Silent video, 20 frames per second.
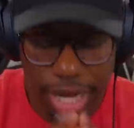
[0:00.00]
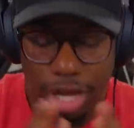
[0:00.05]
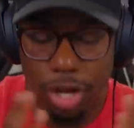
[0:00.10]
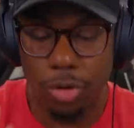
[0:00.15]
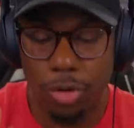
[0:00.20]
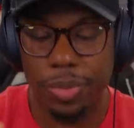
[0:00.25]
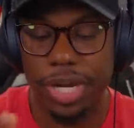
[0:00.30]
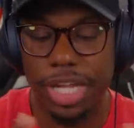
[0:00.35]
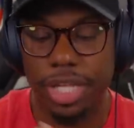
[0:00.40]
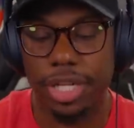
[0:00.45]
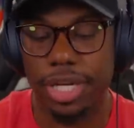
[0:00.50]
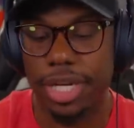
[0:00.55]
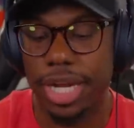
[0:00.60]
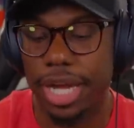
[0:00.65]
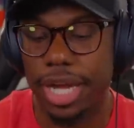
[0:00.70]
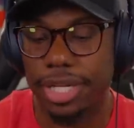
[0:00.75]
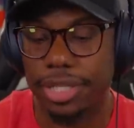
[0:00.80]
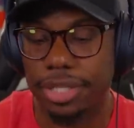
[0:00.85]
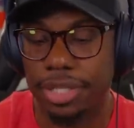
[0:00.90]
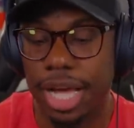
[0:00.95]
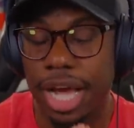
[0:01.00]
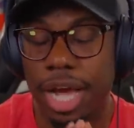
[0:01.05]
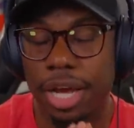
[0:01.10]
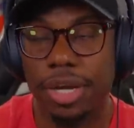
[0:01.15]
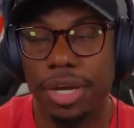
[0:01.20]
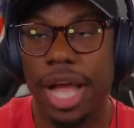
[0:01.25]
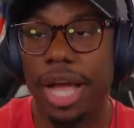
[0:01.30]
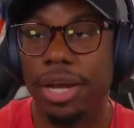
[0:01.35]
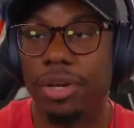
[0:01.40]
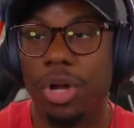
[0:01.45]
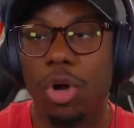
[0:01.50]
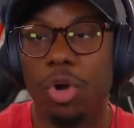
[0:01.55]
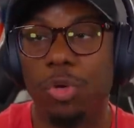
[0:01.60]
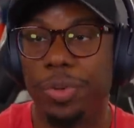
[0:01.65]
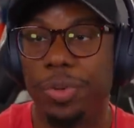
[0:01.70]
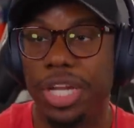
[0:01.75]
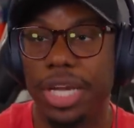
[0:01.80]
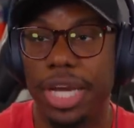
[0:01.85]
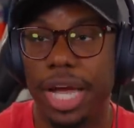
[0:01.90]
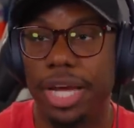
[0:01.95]
I hope Nathan dies. I
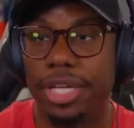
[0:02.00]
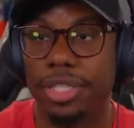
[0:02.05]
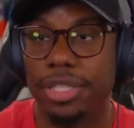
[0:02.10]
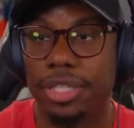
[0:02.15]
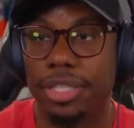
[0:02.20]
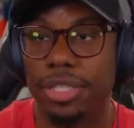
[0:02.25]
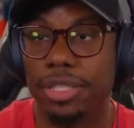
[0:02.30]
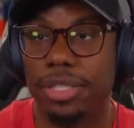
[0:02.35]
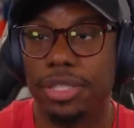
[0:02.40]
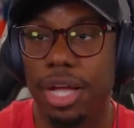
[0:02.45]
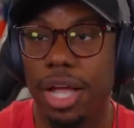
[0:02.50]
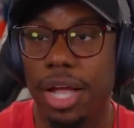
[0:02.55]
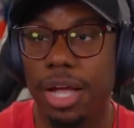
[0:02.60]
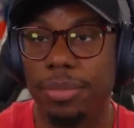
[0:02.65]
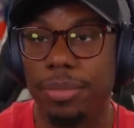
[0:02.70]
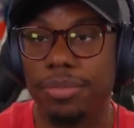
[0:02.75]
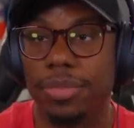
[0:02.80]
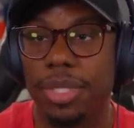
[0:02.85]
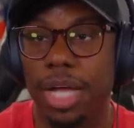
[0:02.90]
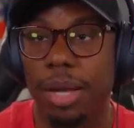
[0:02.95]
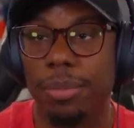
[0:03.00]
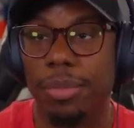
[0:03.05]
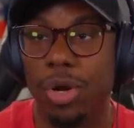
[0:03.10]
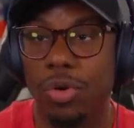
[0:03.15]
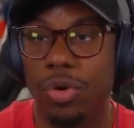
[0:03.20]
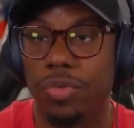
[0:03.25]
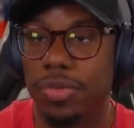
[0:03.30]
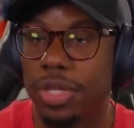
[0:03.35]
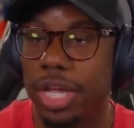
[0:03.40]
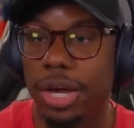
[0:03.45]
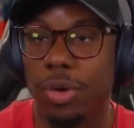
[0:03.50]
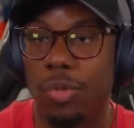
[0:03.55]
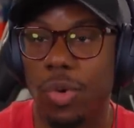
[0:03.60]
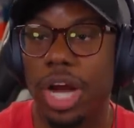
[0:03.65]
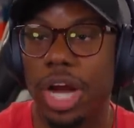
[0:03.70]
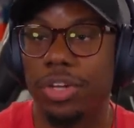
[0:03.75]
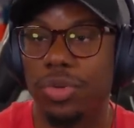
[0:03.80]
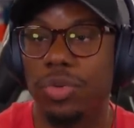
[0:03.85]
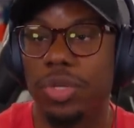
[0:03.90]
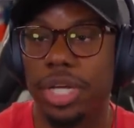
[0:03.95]
hope he dies, because I'm old. Like,
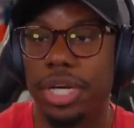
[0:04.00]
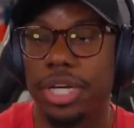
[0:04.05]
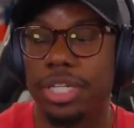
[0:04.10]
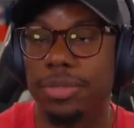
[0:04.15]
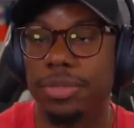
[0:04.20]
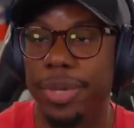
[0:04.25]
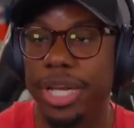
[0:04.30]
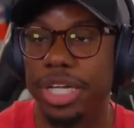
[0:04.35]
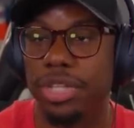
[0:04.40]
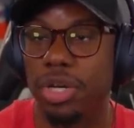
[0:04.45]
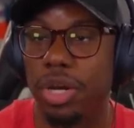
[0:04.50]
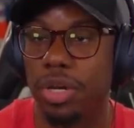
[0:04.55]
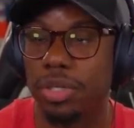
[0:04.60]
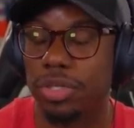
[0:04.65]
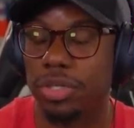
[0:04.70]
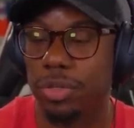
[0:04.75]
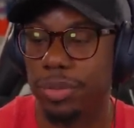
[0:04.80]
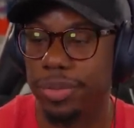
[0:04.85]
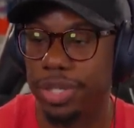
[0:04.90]
why are you letting this man talk so